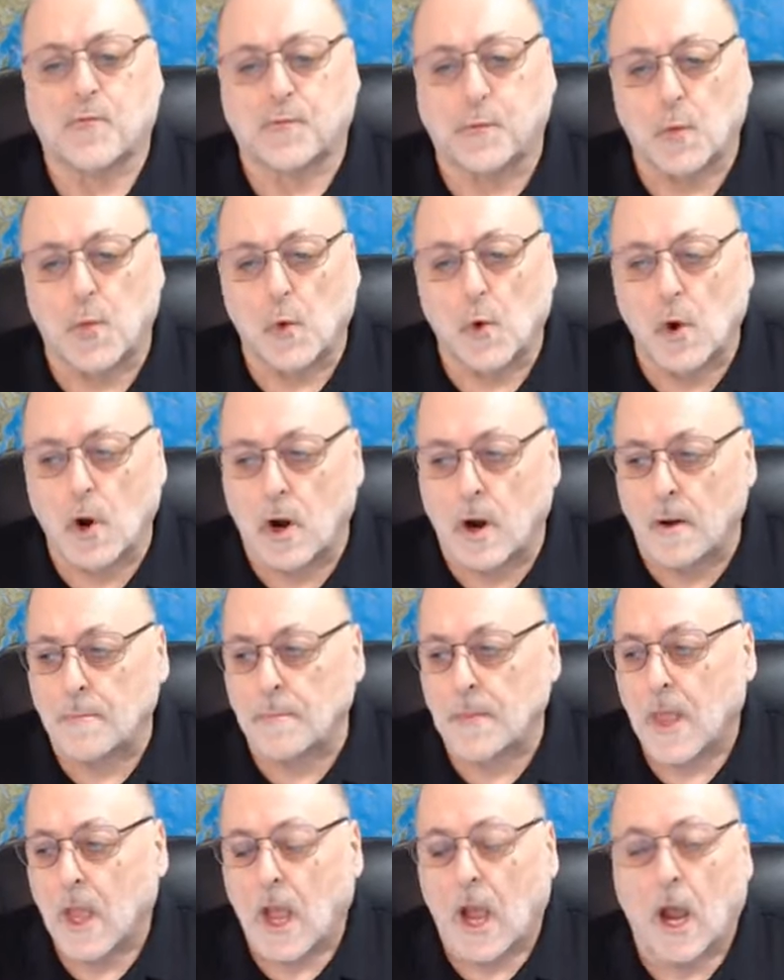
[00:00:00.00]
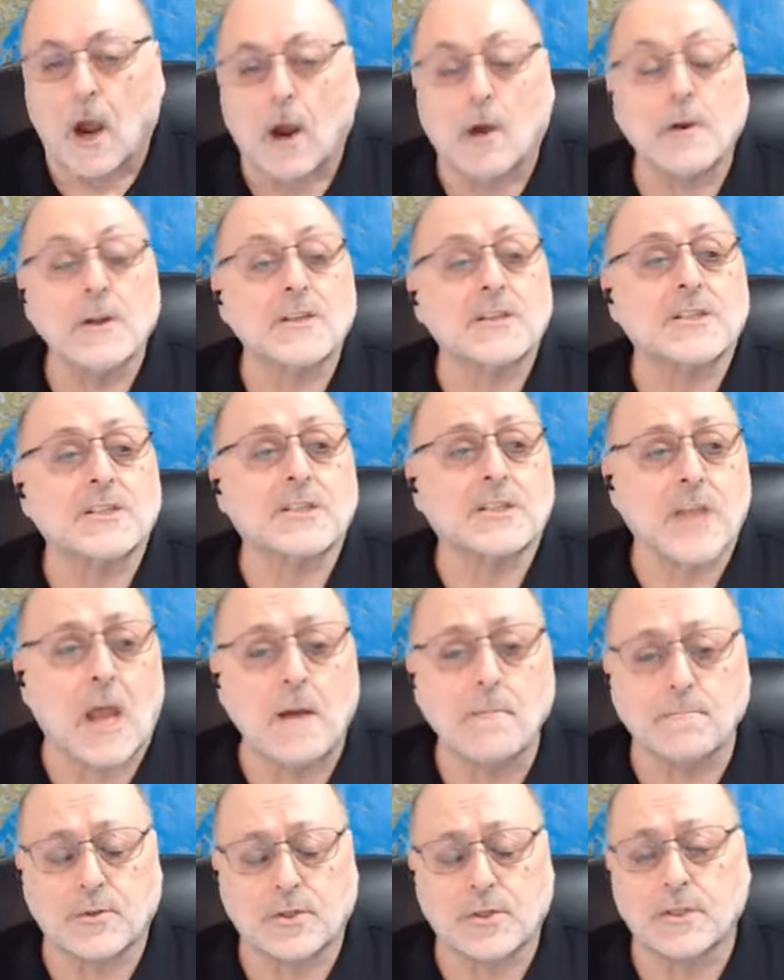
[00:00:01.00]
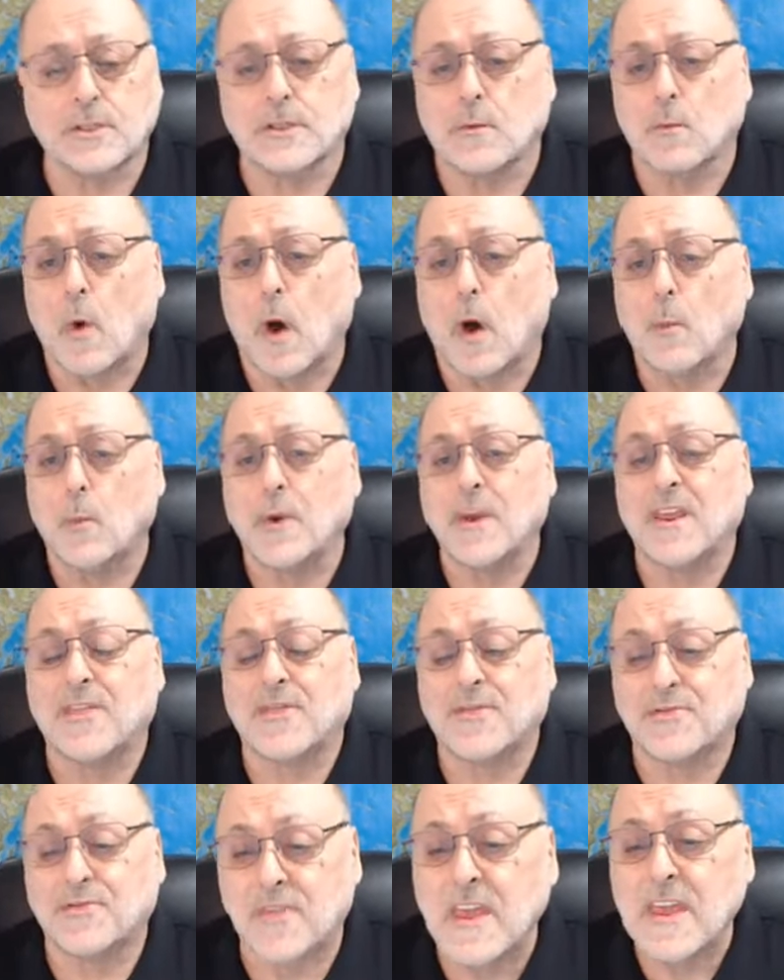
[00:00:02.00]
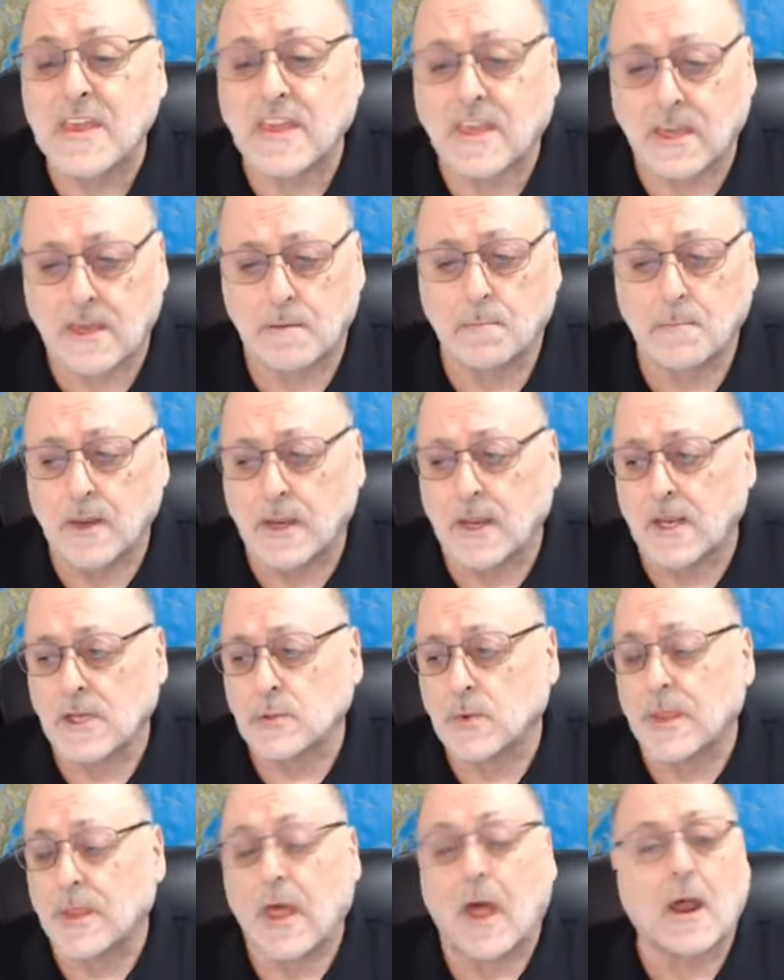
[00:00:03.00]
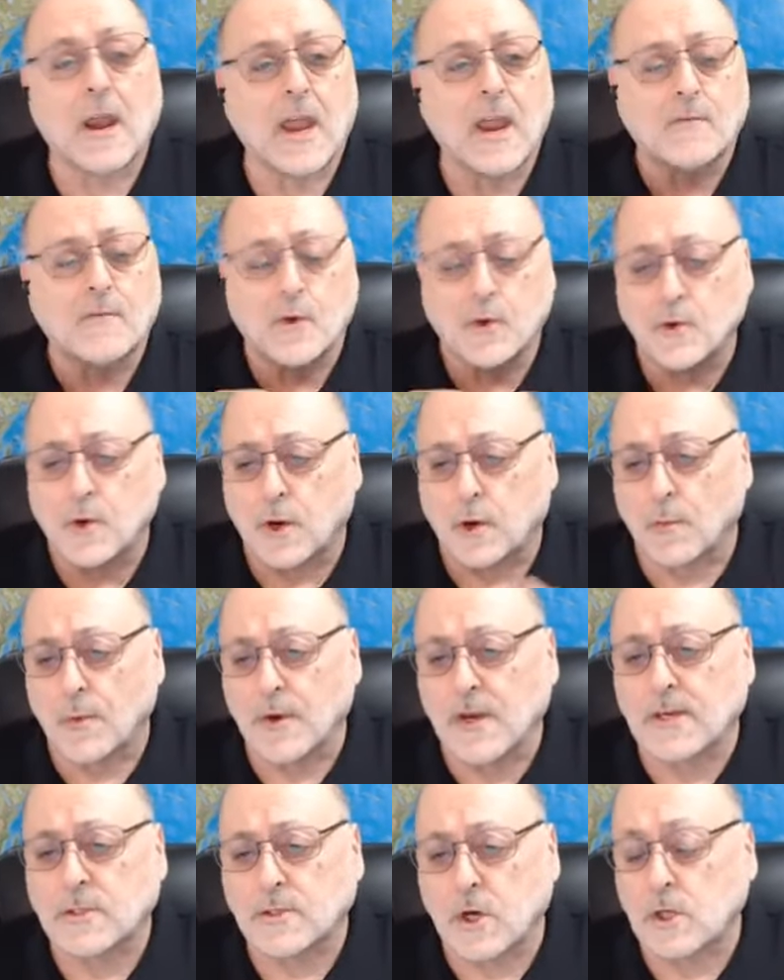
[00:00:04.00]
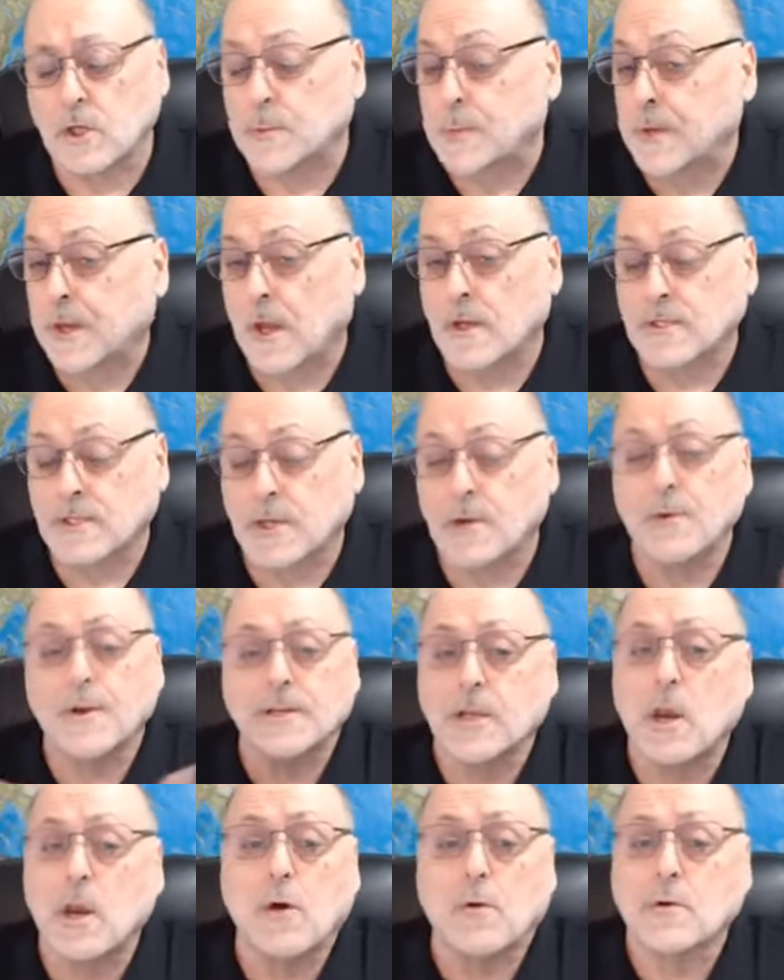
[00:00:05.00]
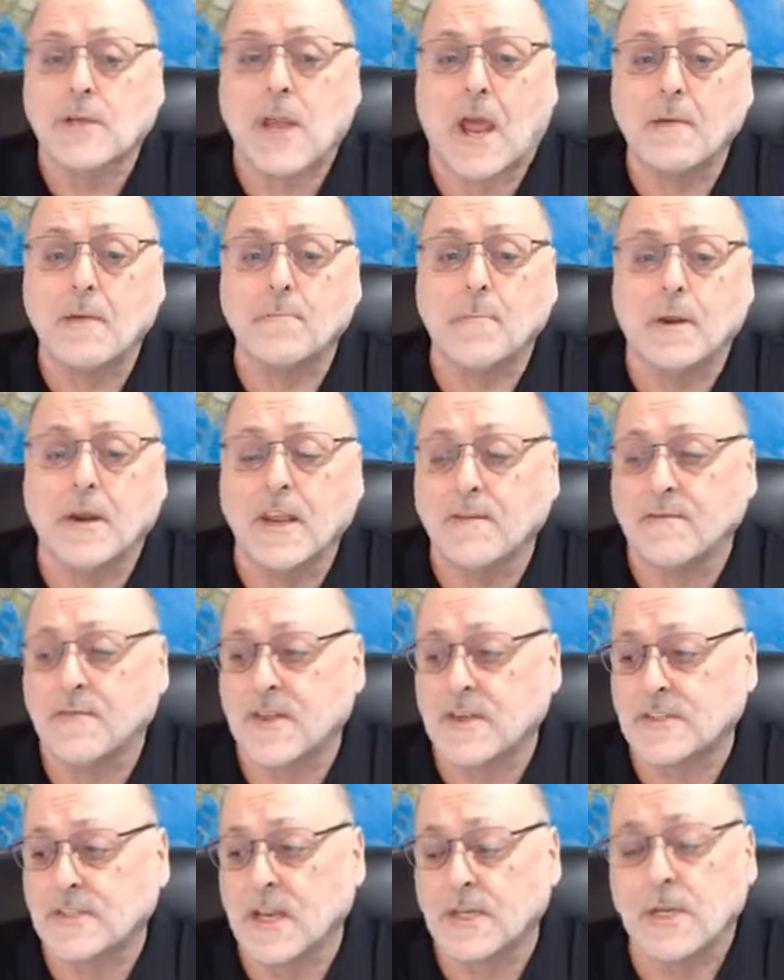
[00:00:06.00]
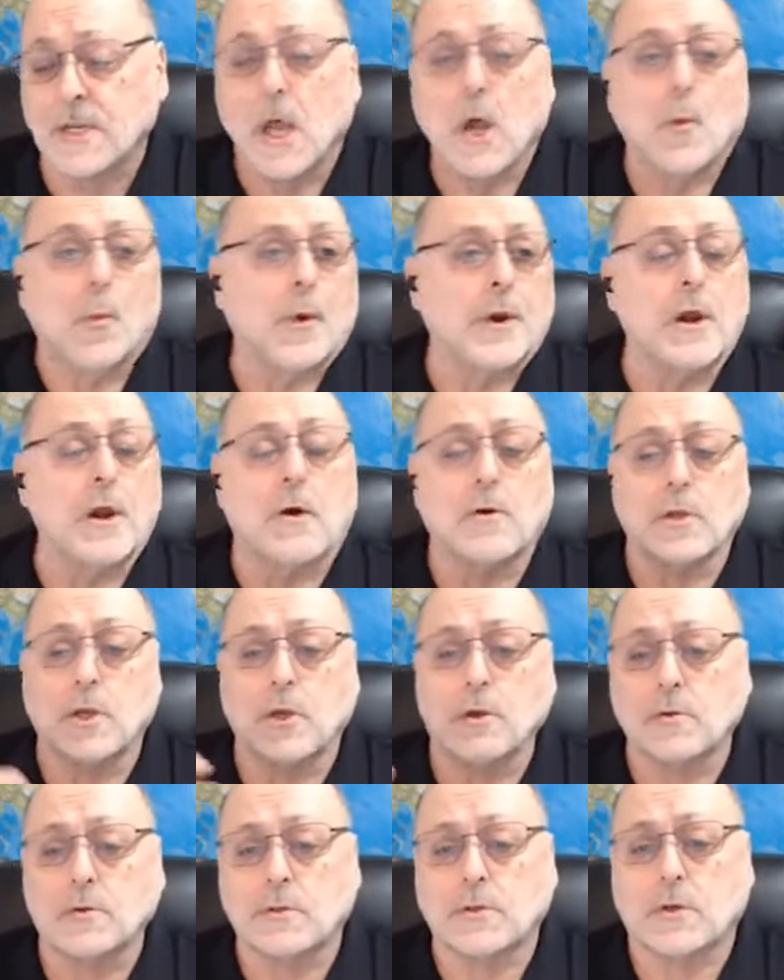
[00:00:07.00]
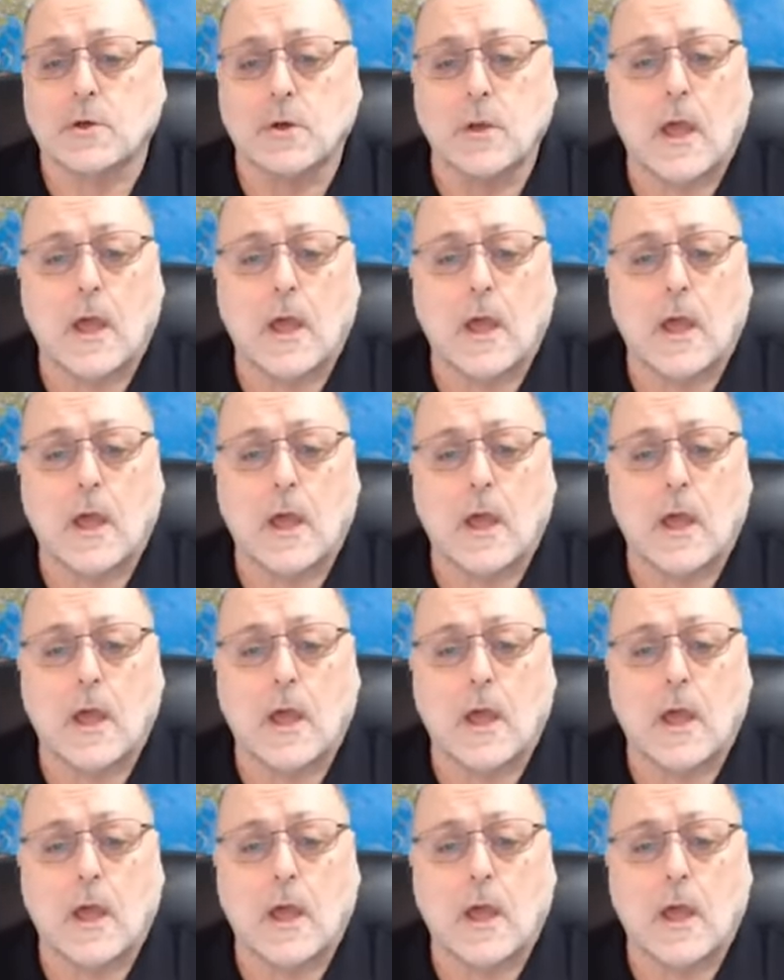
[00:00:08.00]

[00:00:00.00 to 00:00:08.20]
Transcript: form our assumptions of what we think it means without ever doing research because there is an old time belief that says we don't use